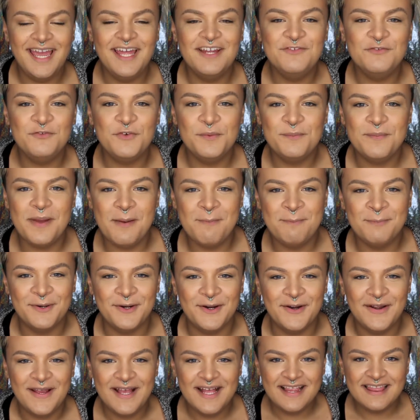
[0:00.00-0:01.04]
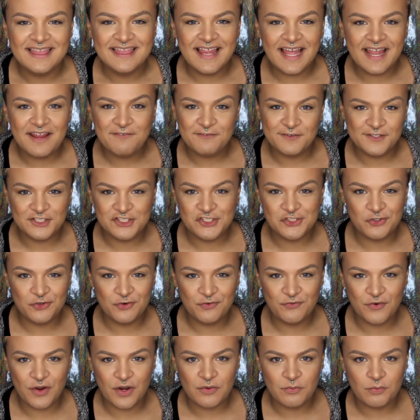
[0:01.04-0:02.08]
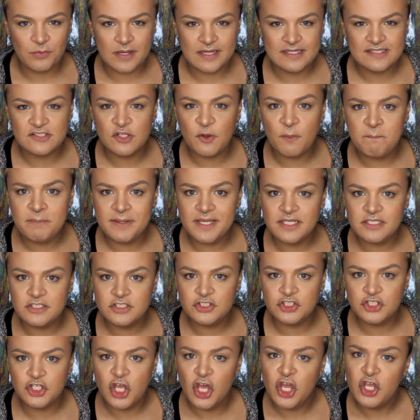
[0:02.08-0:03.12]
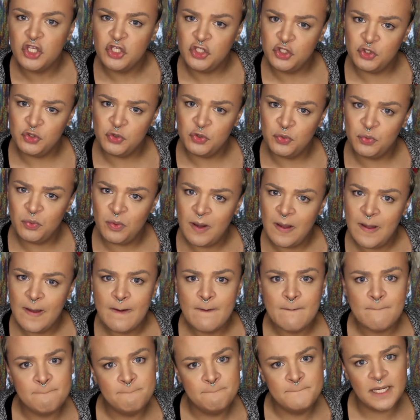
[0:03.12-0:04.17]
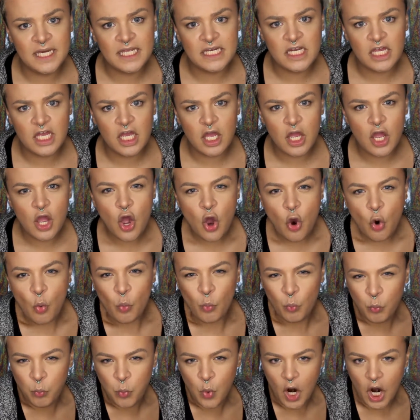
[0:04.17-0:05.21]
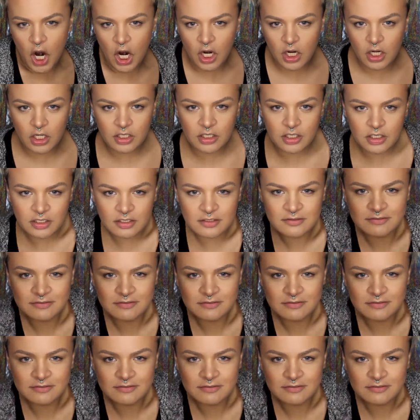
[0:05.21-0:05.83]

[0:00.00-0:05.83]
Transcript: And remember, life is your runway, so bitch, you better work.